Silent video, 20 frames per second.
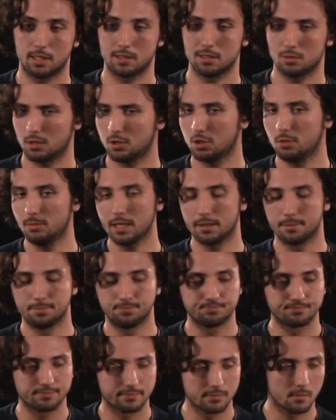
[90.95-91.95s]
I said, what do you mean?
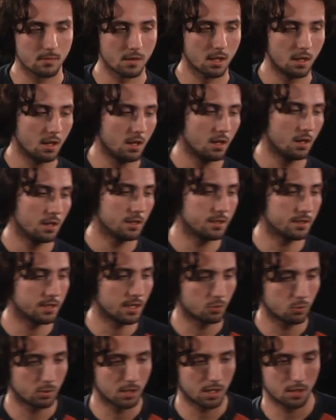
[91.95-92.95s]
He
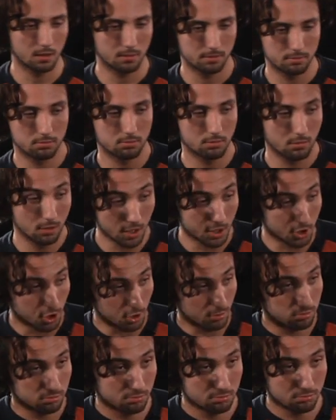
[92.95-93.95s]
said, well, look at
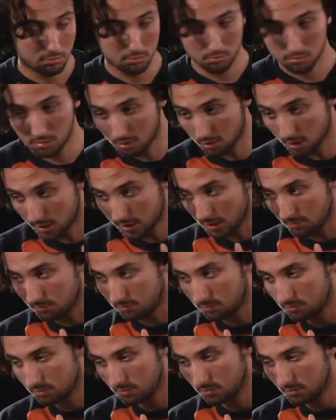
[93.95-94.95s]
you, look at
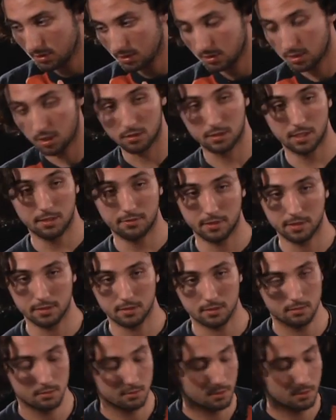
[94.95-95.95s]
them, they're different.